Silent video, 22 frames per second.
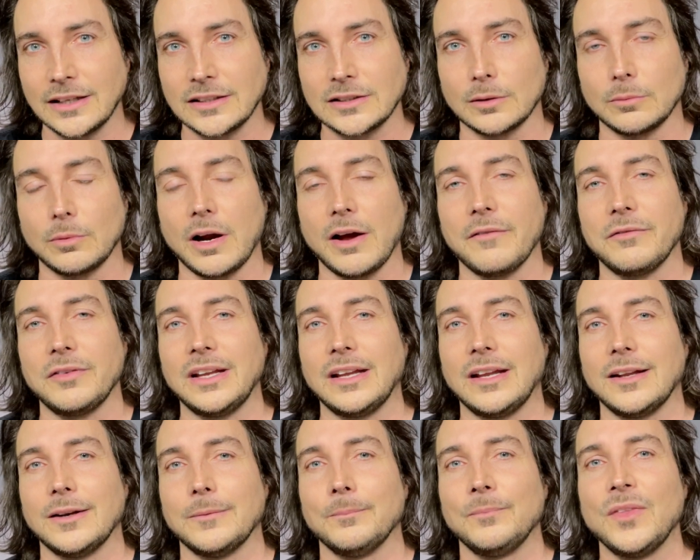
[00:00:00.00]
as a raw
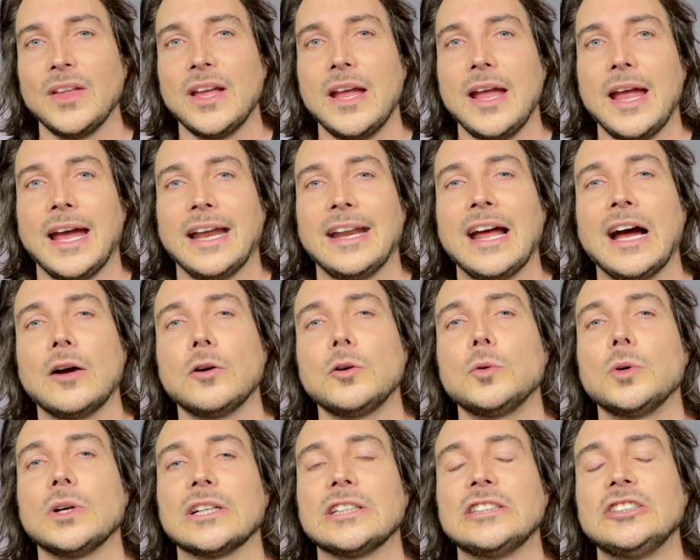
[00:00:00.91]
vegan, and how
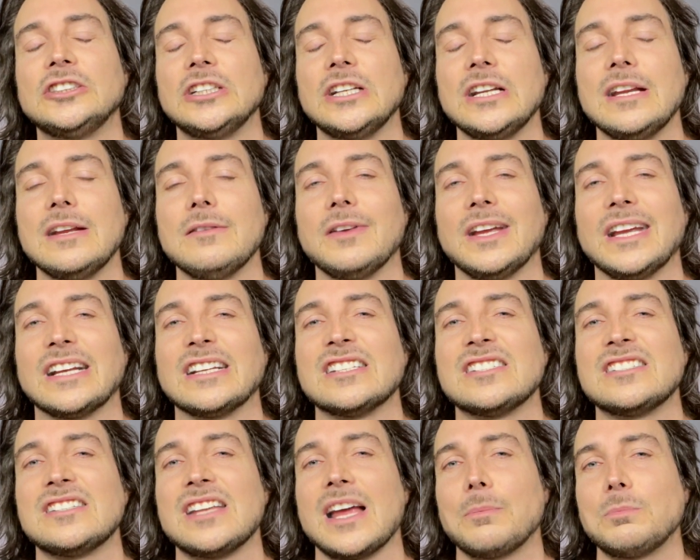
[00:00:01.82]
to achieve
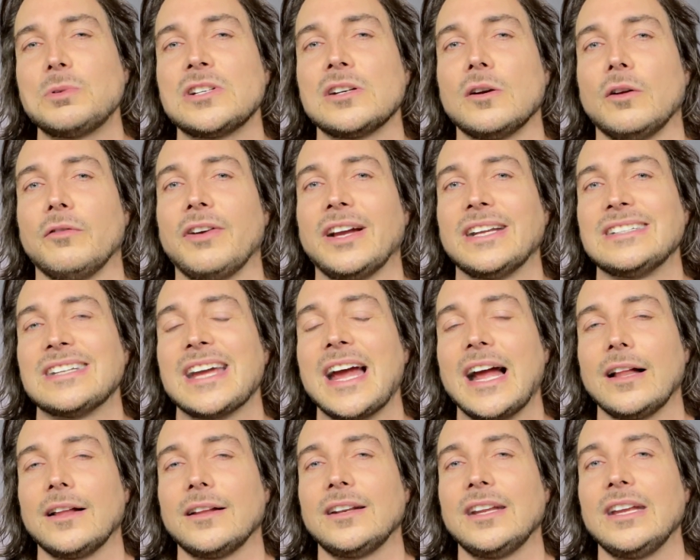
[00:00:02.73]
exceptional
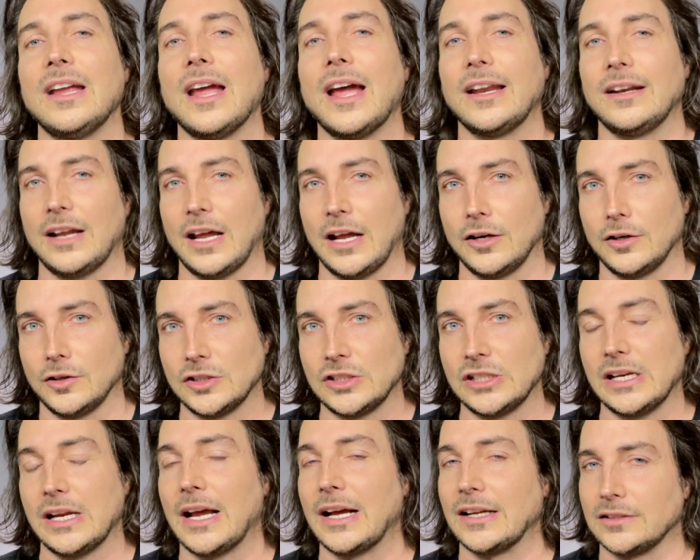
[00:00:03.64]
vitality and
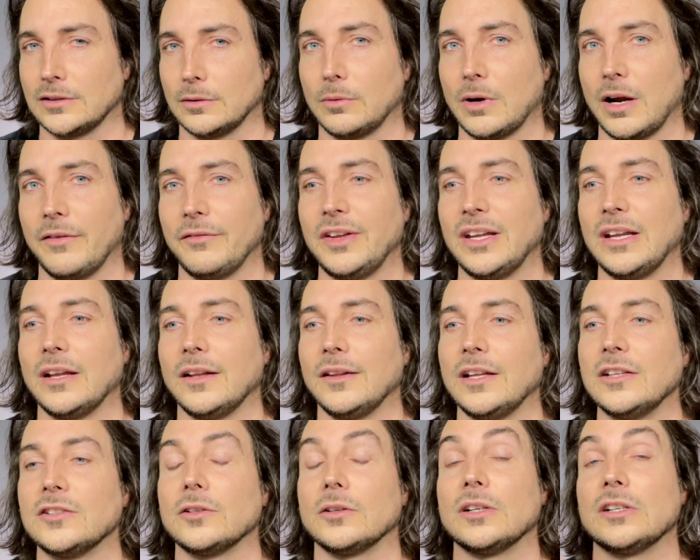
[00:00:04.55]
energy as a raw vegan.
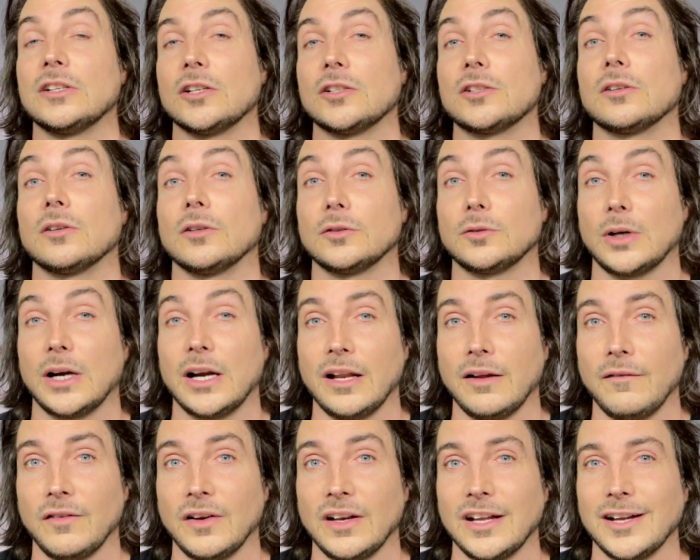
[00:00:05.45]
These are additional
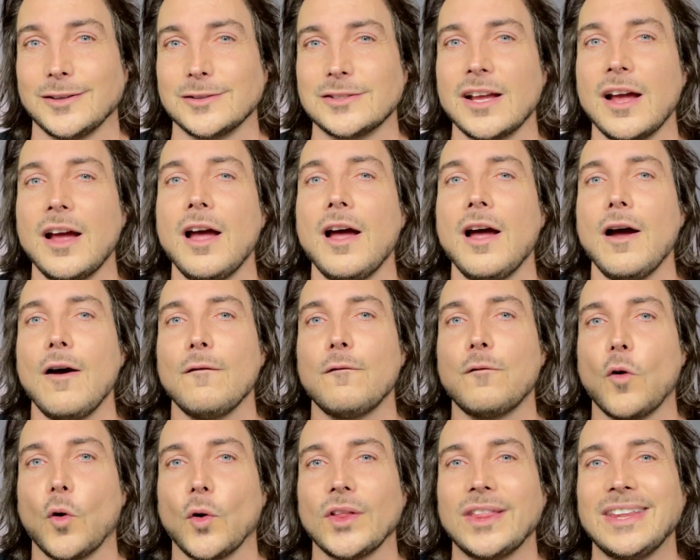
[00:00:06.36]
training videos
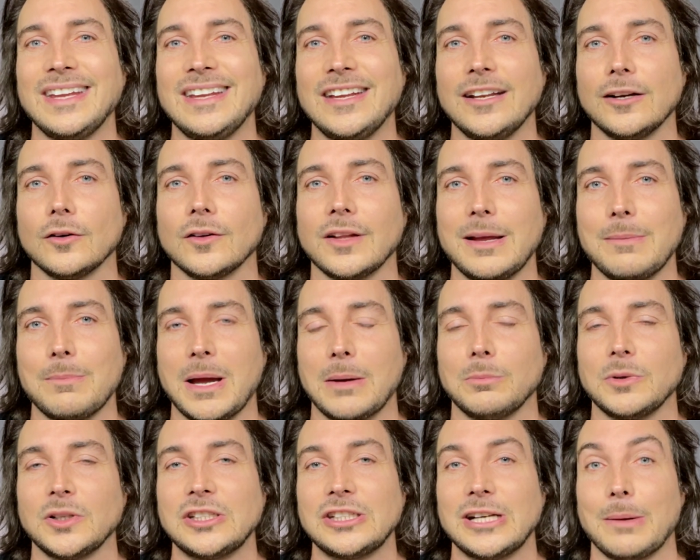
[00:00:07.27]
for the yearly
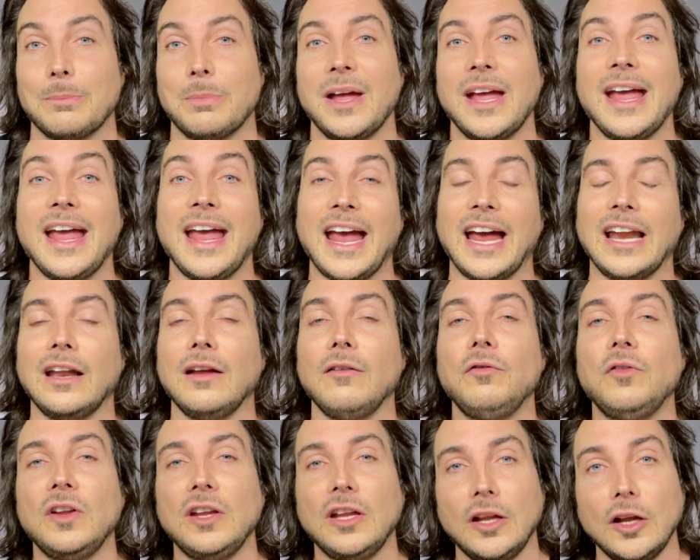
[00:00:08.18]
membership. And
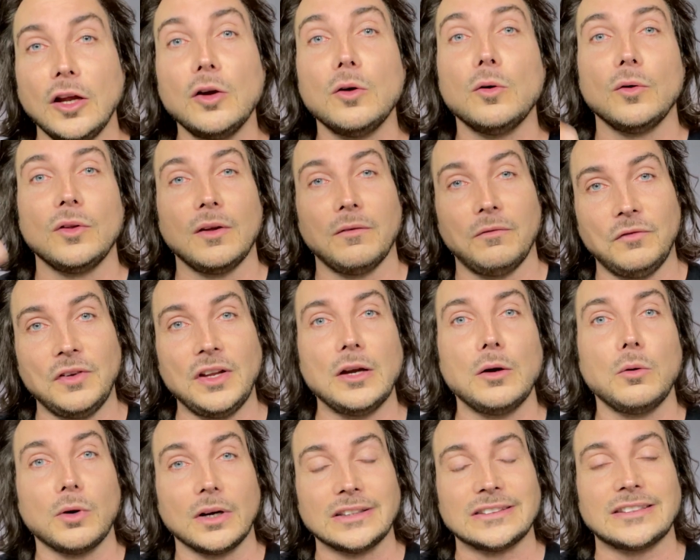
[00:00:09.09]
if you, the
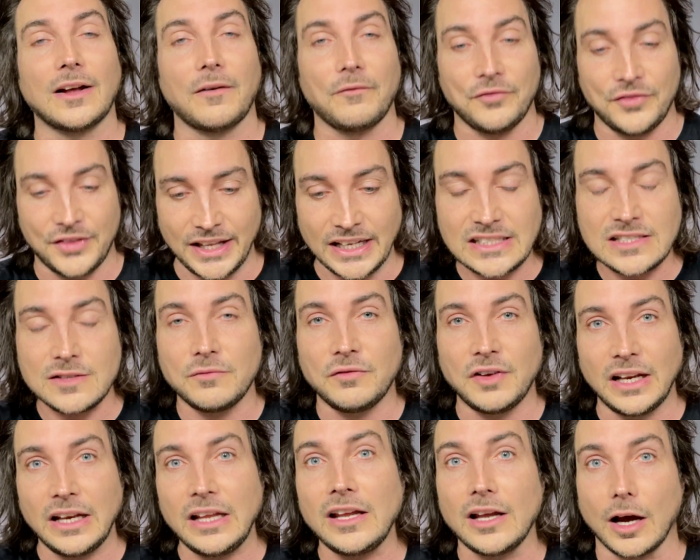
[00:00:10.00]
viewers of this
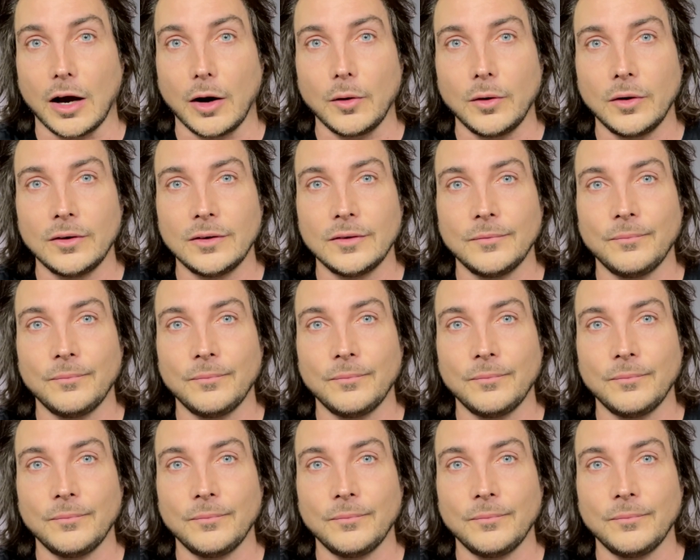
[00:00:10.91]
video,